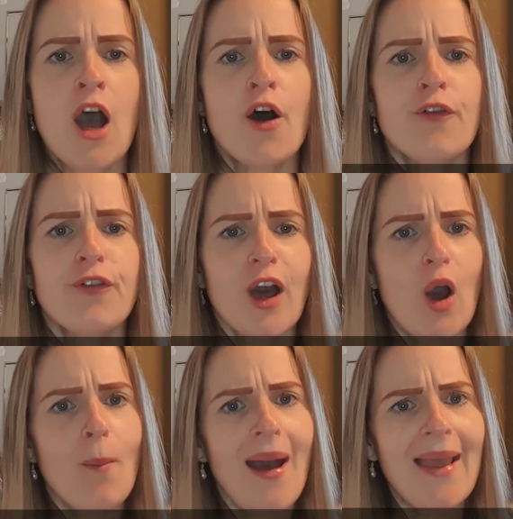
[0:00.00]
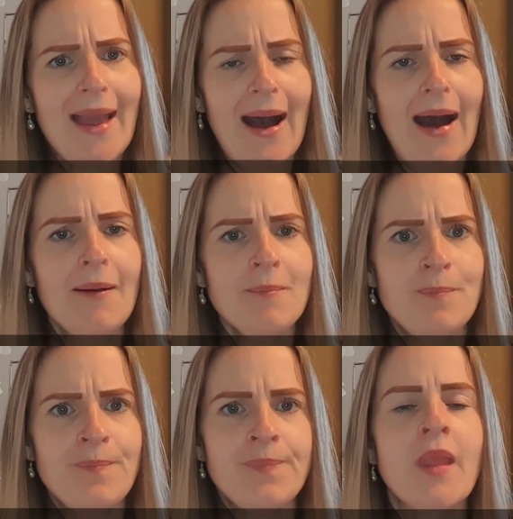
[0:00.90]
Frau Meier,
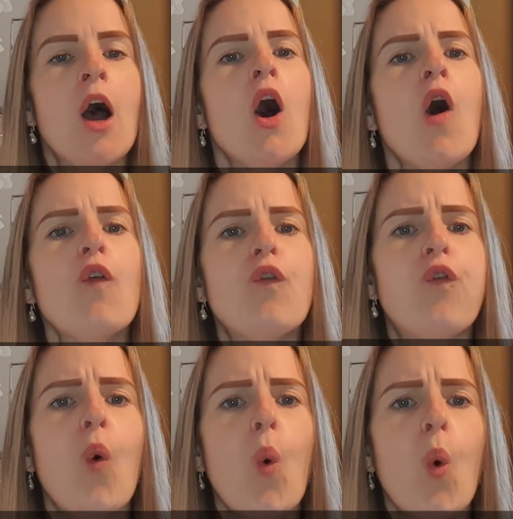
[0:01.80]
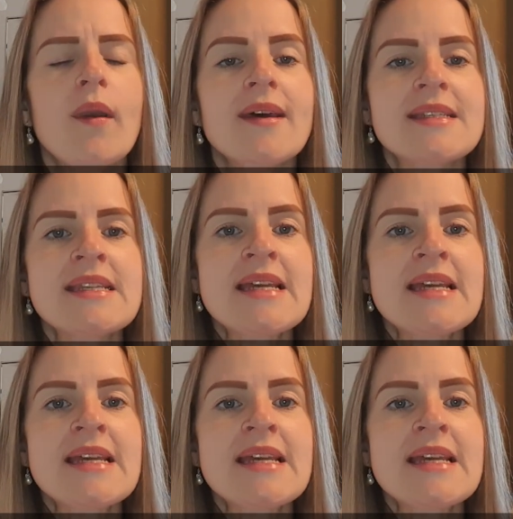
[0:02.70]
wohnen